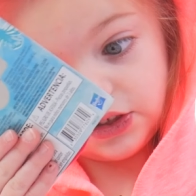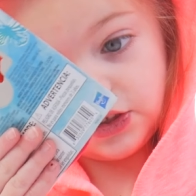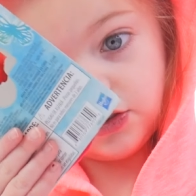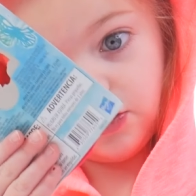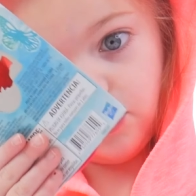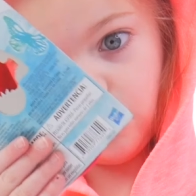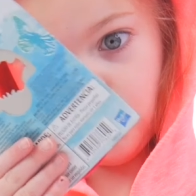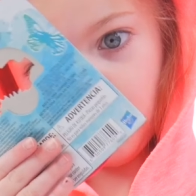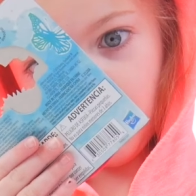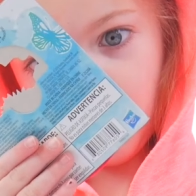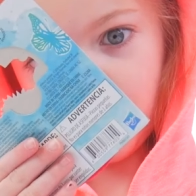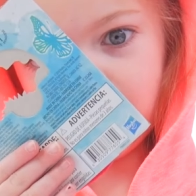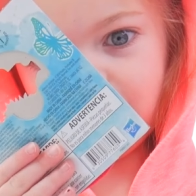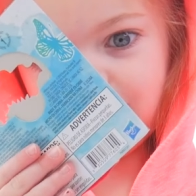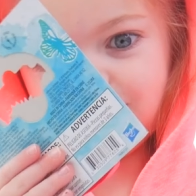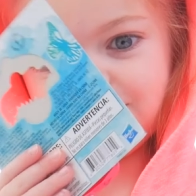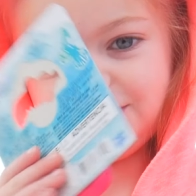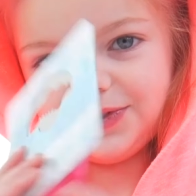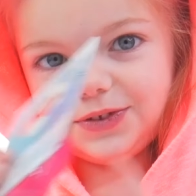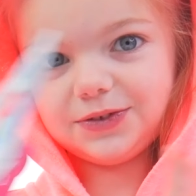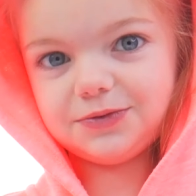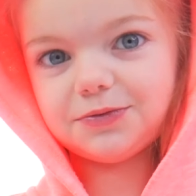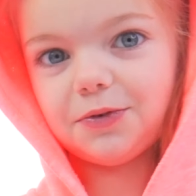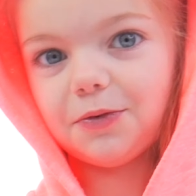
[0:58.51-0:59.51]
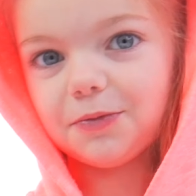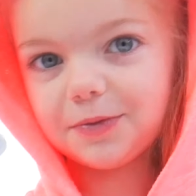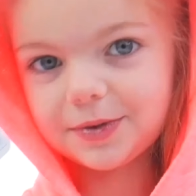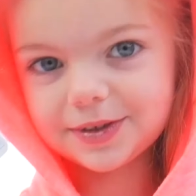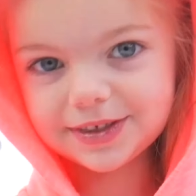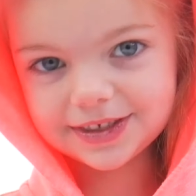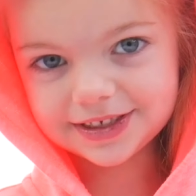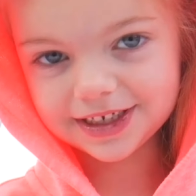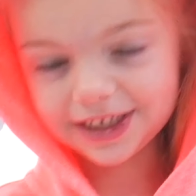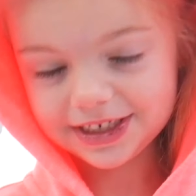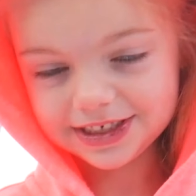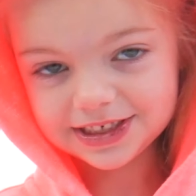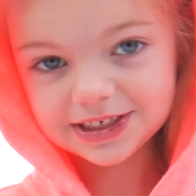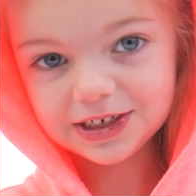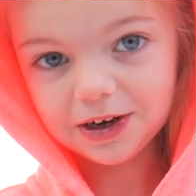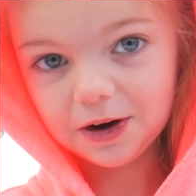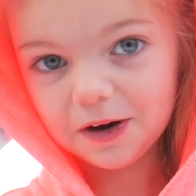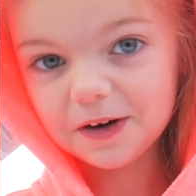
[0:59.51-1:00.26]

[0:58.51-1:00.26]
so I am so excited to